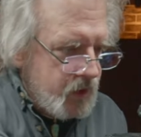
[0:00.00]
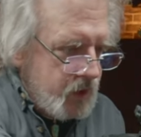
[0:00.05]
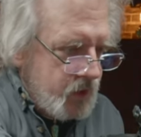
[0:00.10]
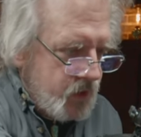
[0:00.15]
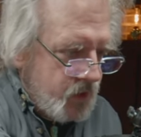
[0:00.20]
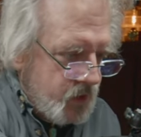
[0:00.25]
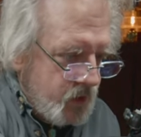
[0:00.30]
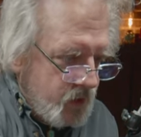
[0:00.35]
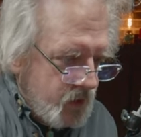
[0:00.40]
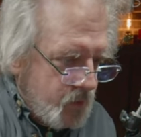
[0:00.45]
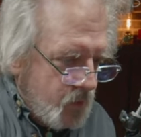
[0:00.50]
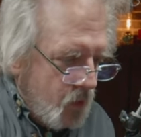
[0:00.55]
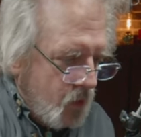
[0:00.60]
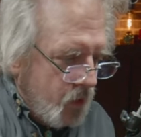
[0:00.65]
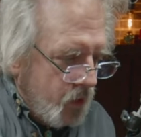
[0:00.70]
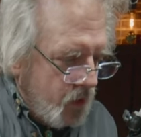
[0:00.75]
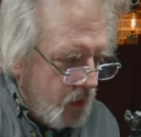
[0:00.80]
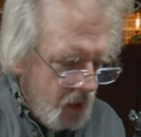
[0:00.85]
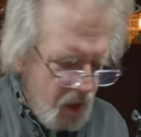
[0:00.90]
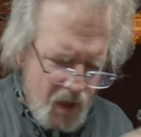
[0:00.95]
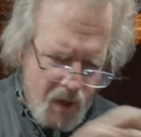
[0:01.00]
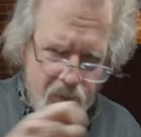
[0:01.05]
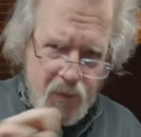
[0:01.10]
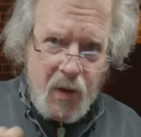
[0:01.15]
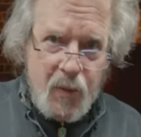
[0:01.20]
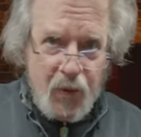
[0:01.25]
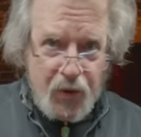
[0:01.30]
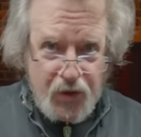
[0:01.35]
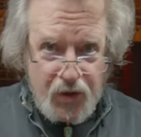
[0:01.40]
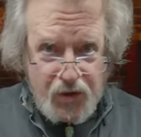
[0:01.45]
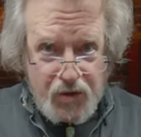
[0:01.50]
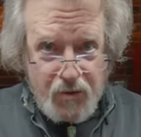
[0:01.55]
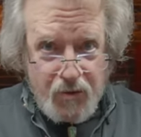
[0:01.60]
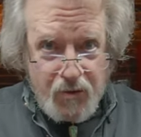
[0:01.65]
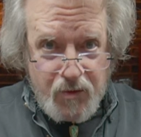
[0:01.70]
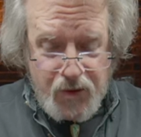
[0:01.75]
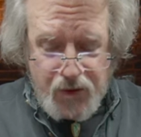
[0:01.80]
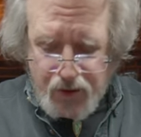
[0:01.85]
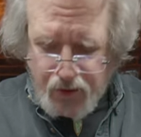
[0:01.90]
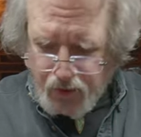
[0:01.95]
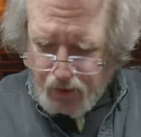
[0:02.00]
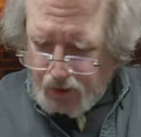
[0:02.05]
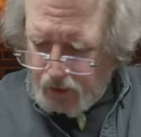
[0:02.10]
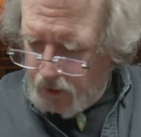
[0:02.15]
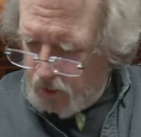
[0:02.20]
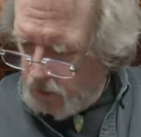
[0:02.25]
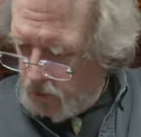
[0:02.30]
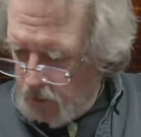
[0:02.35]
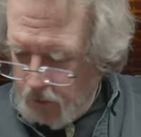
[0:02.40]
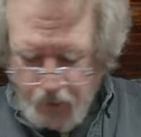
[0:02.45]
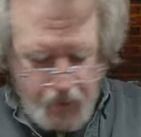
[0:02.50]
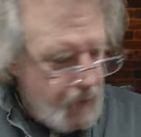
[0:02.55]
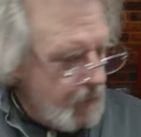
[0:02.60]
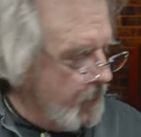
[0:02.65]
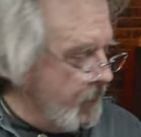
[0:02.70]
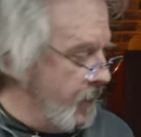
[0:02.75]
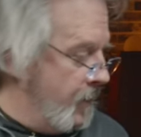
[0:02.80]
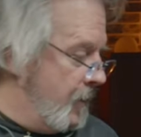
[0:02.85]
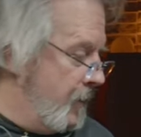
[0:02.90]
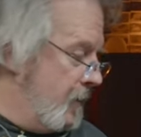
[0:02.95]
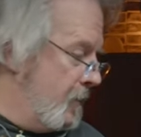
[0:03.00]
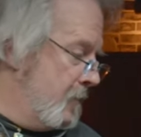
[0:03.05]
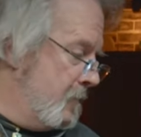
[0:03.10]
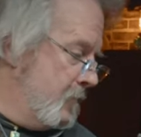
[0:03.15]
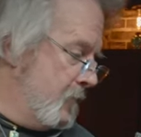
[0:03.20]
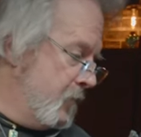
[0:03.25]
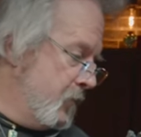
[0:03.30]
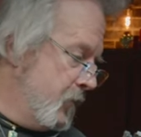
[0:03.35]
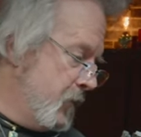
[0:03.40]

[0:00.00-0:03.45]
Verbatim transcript: into this board. I'm going to put the screws to it. Um,